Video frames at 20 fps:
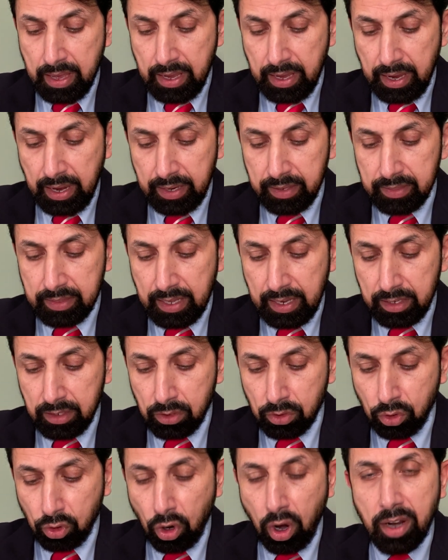And
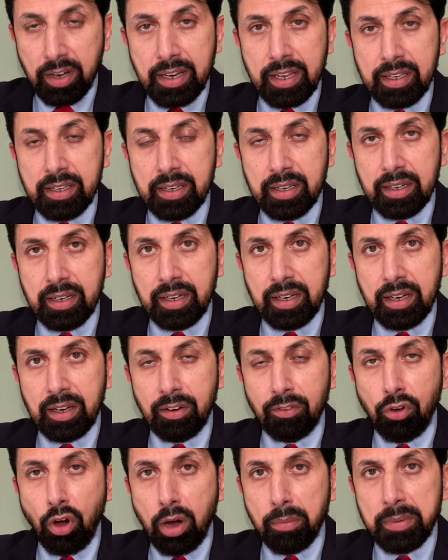then chronic
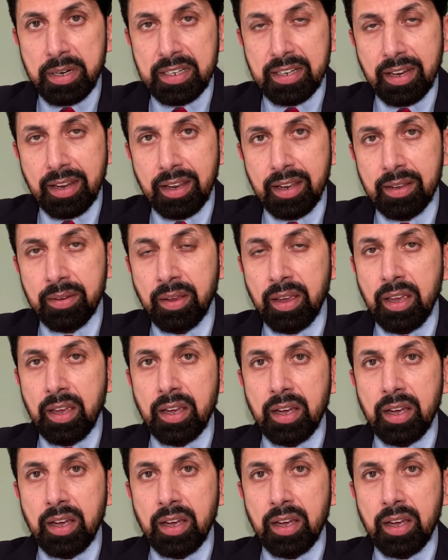vomiting,